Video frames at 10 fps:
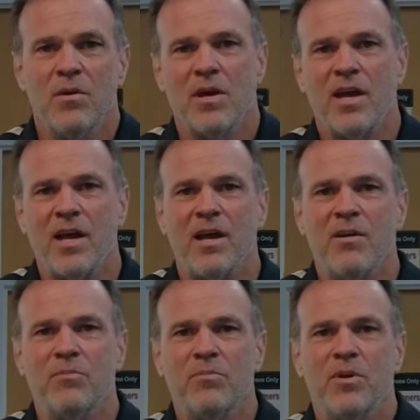
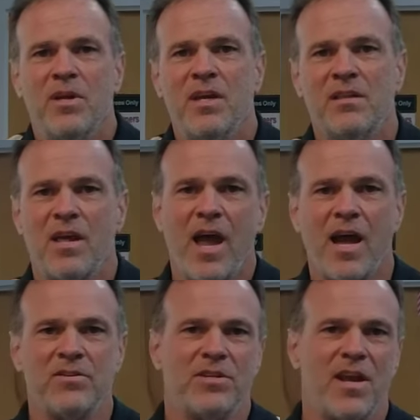uh, hit the
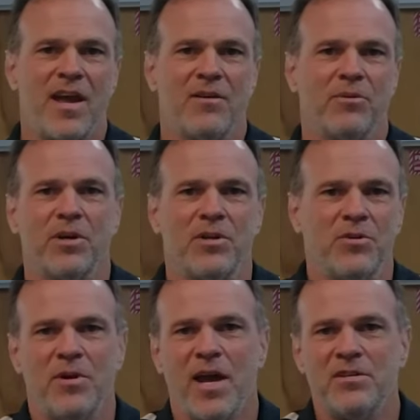hashtag, we're going to
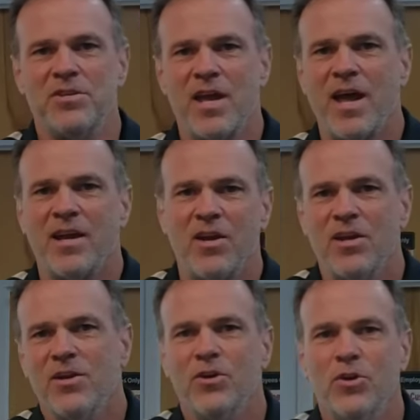do hashtag
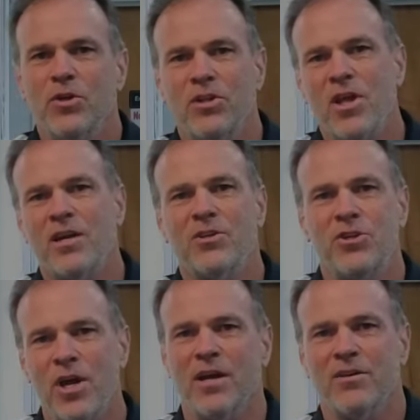good luck
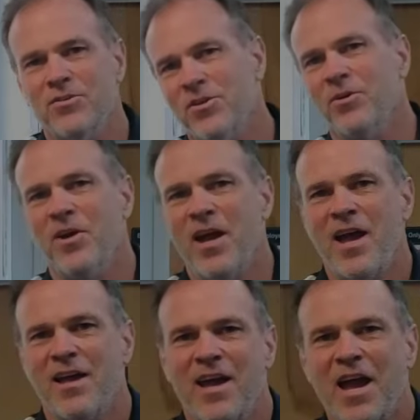Chuck. So
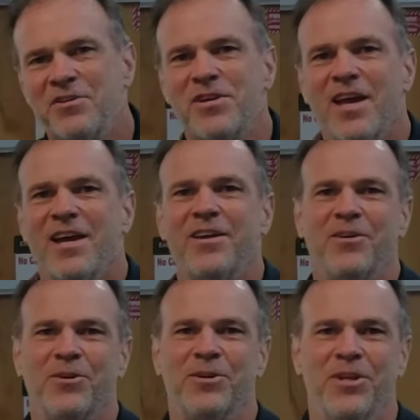
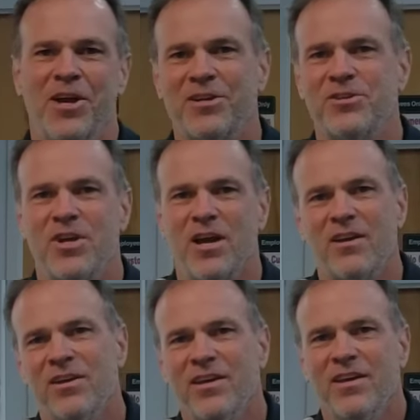hashtag good luck Chuck.
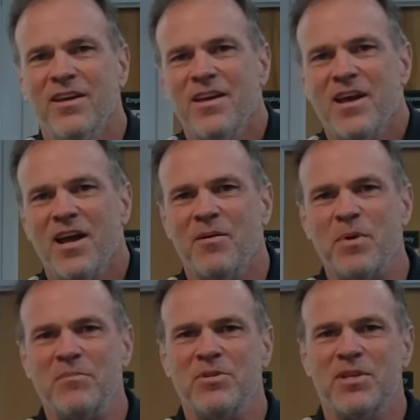Uh,
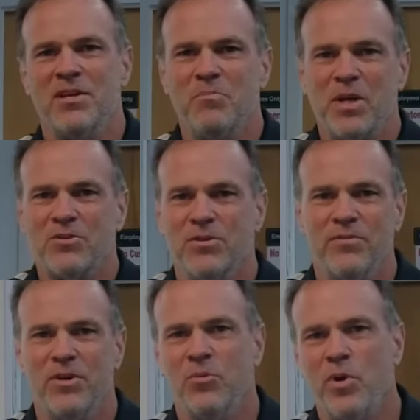maybe send a picture of
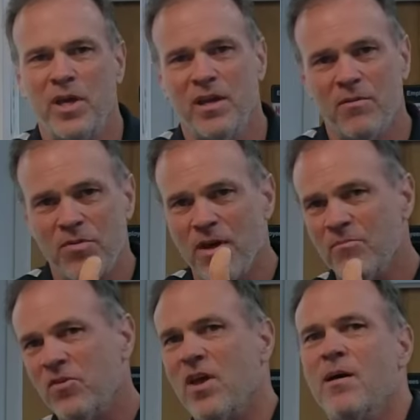your wing, a
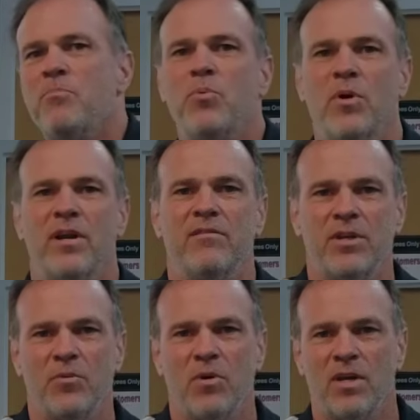thumbs up, whatever
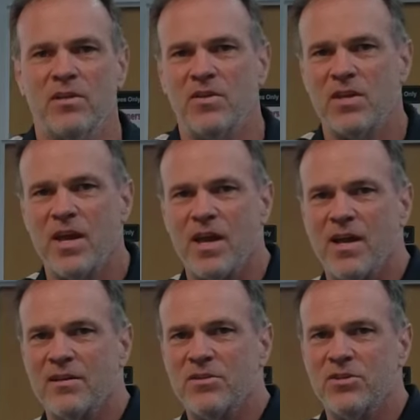you want
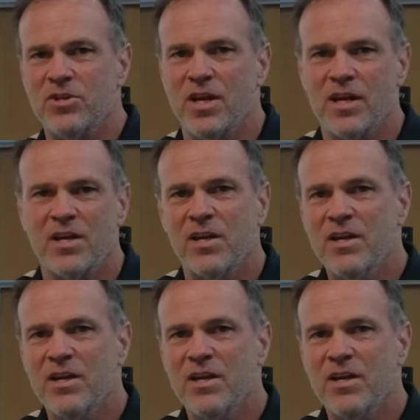uh, to Chuck,